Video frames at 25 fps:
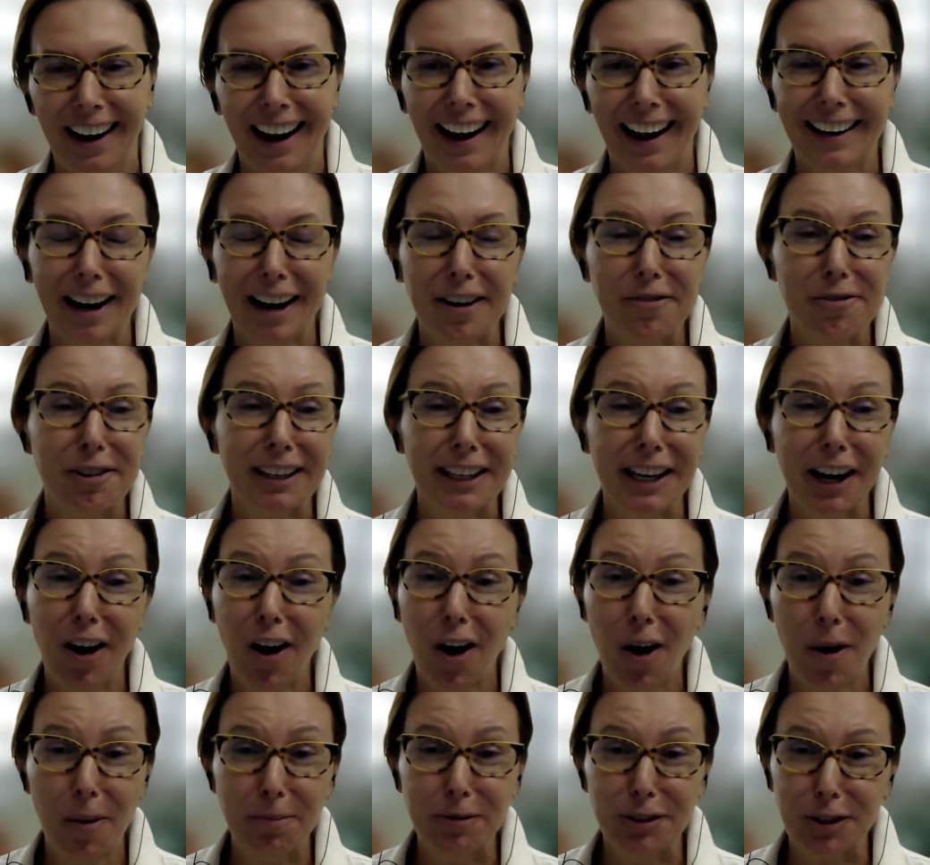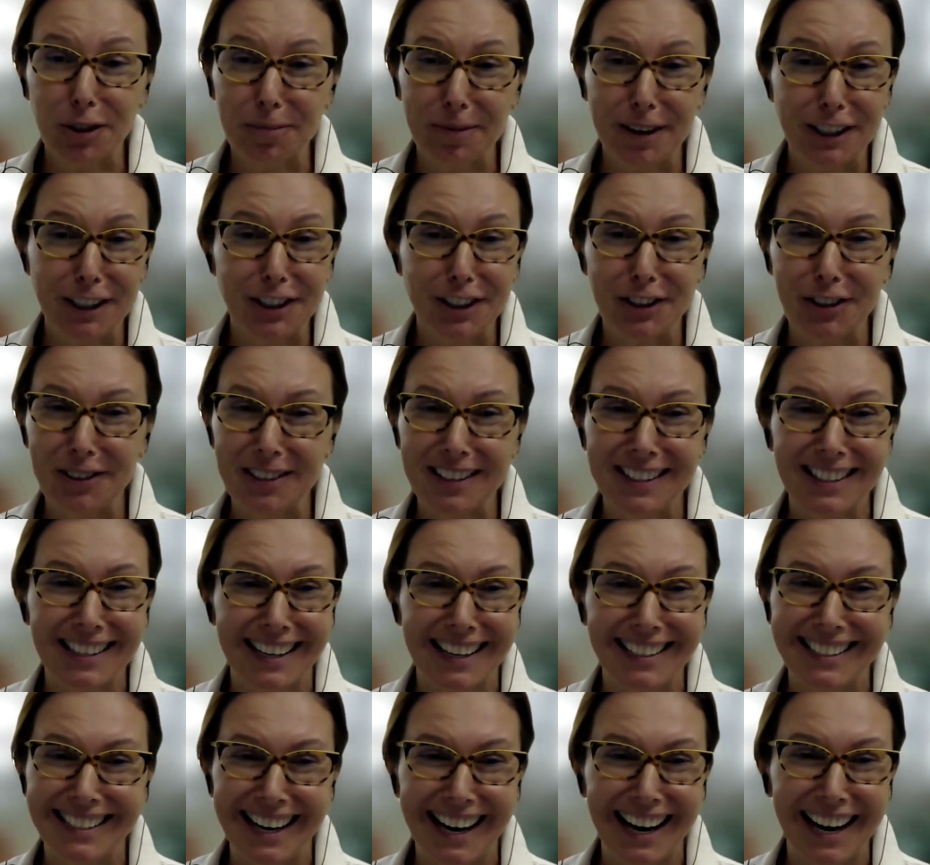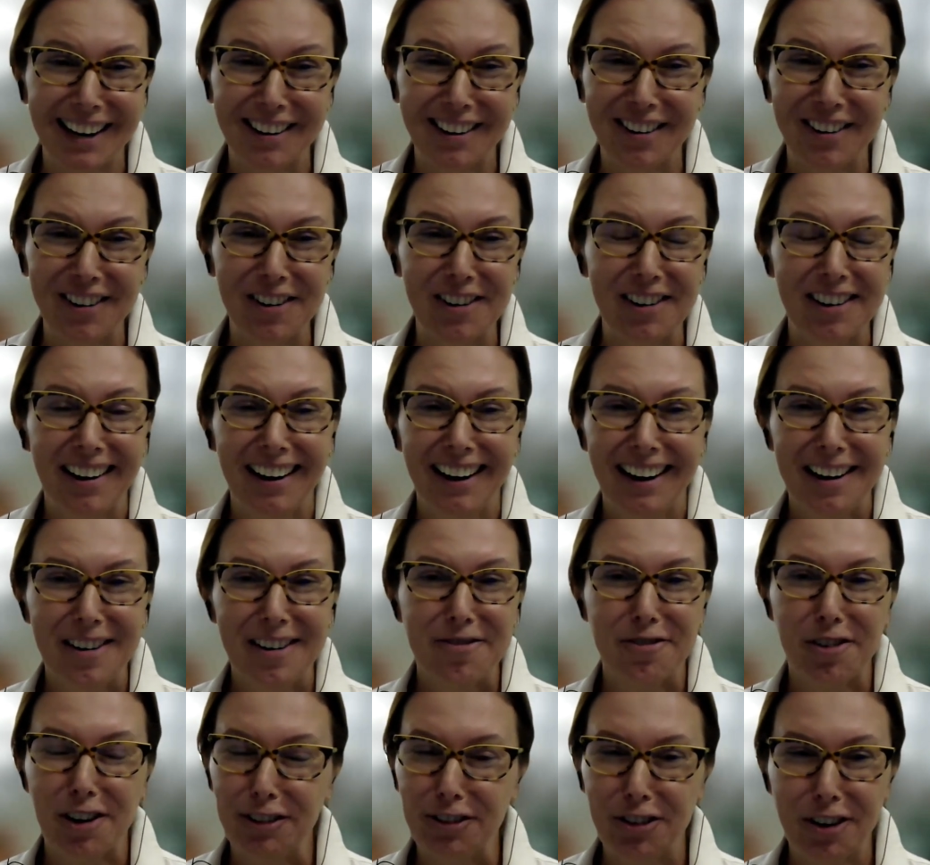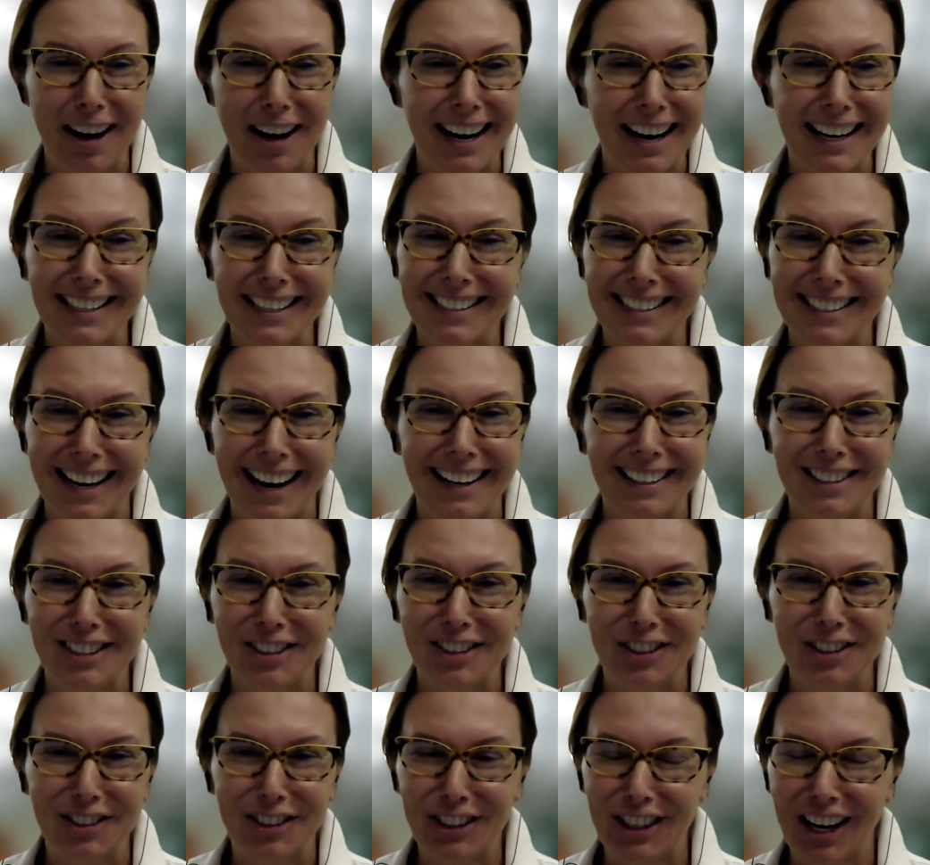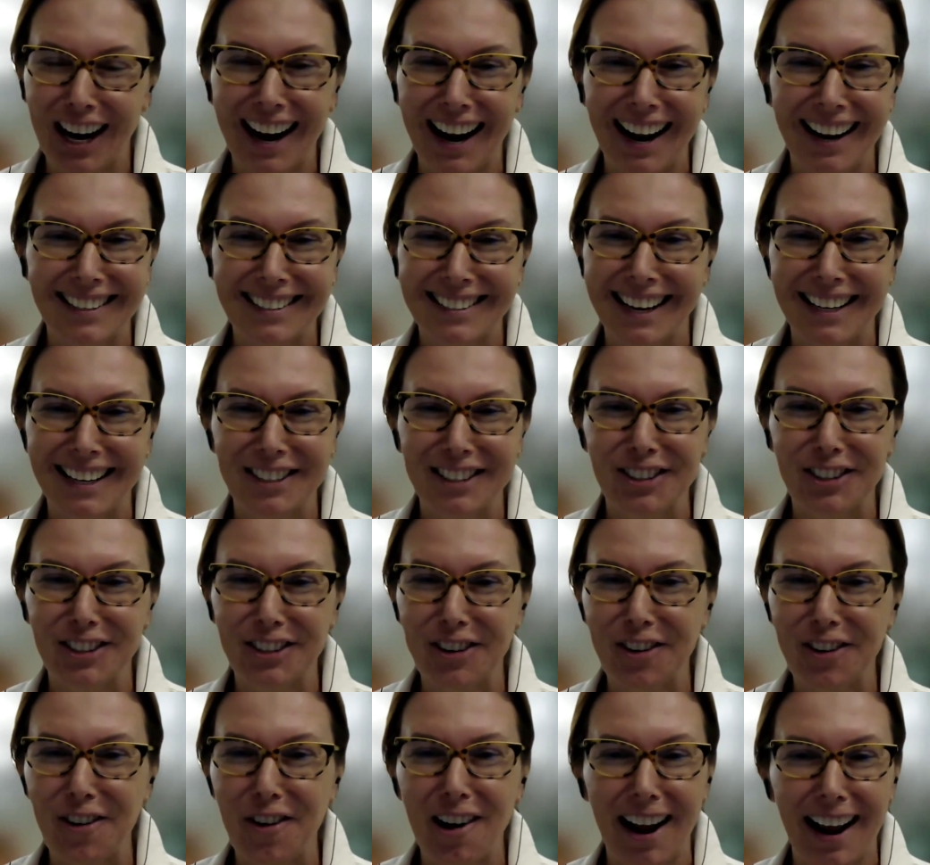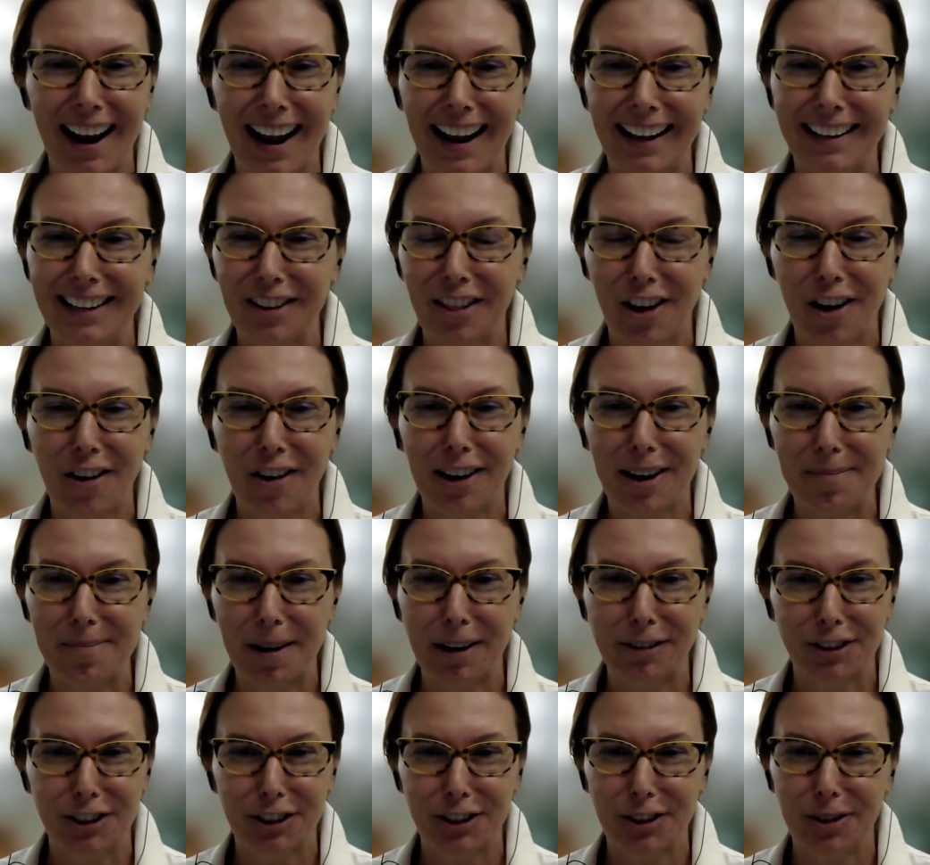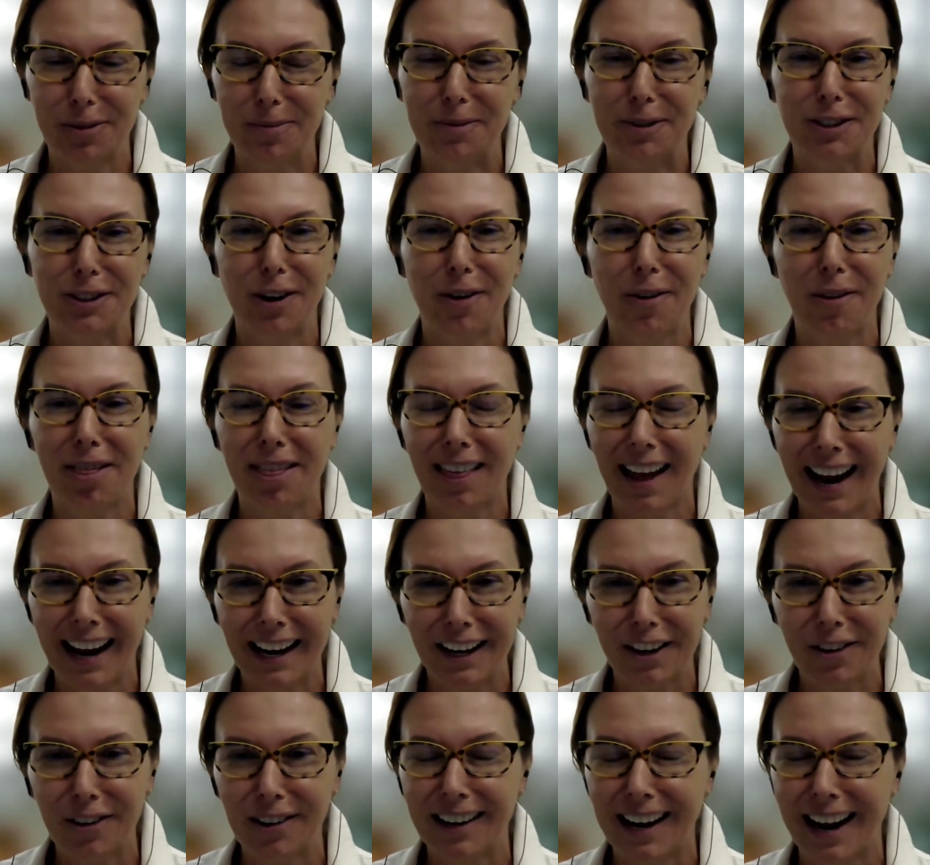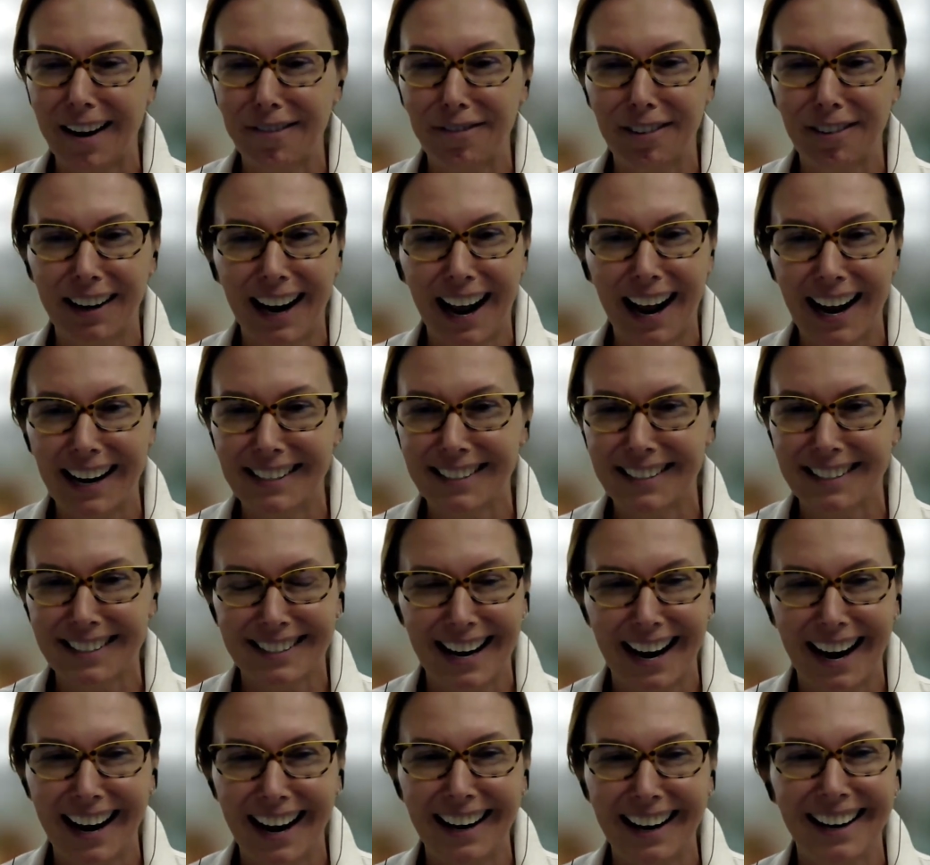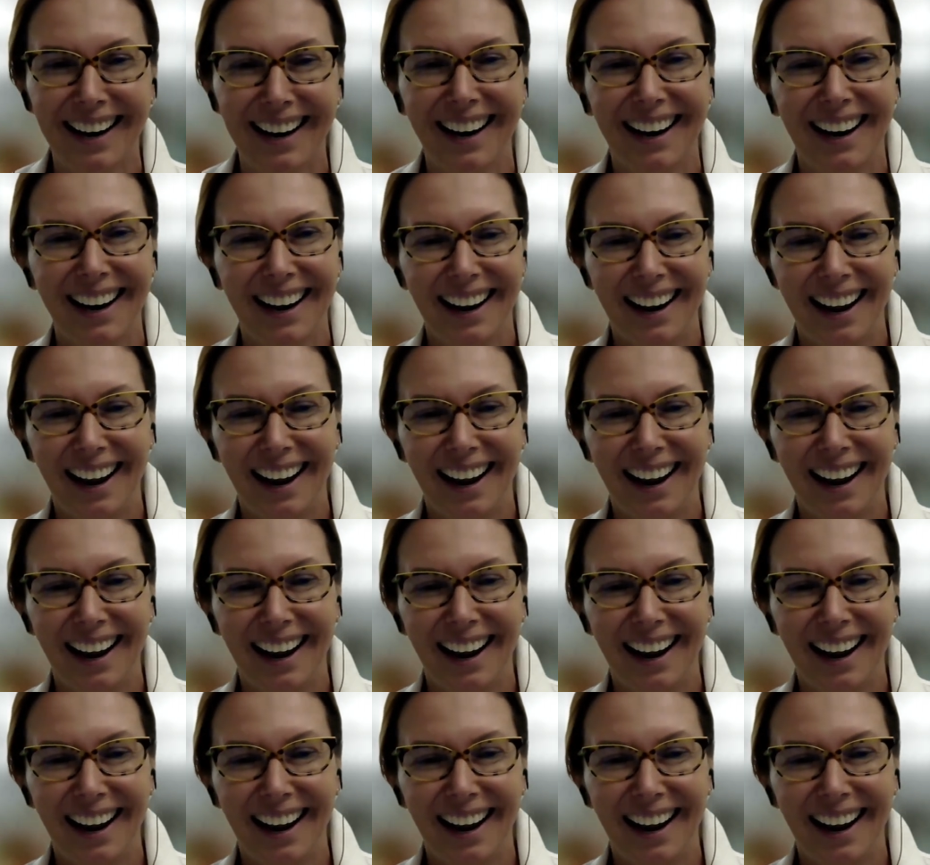And I really hope to meet you in San Diego for drinks and to chat and to go ahead and talk about dupes. So thank you and have a nice day.